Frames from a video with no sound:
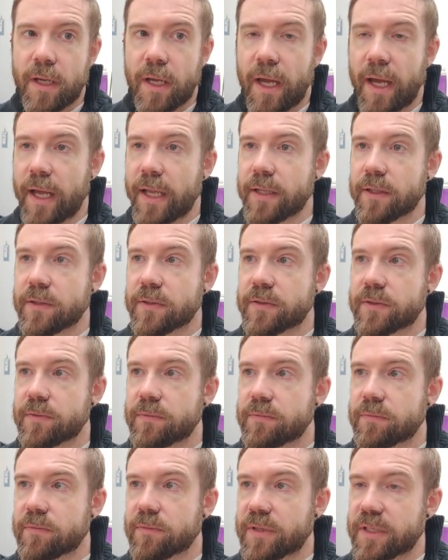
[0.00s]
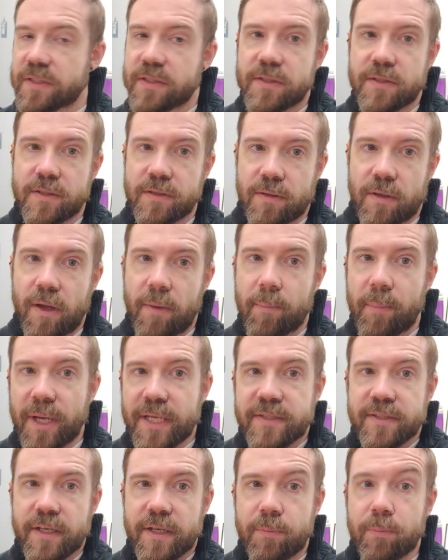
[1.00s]
and this is a
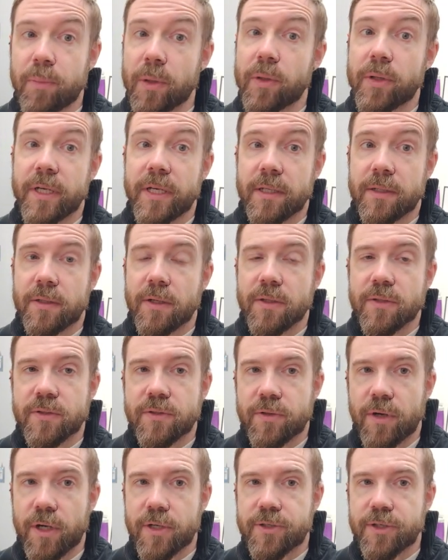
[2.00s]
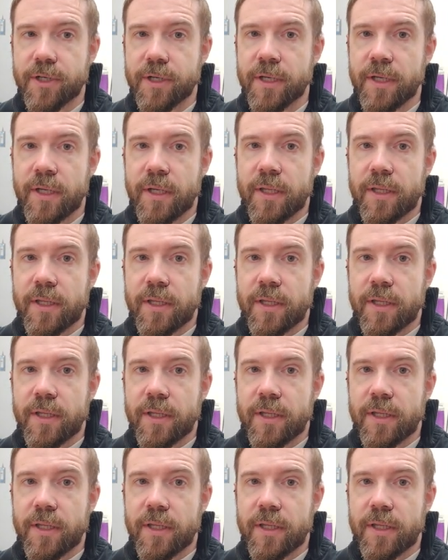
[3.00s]
basic boolean construction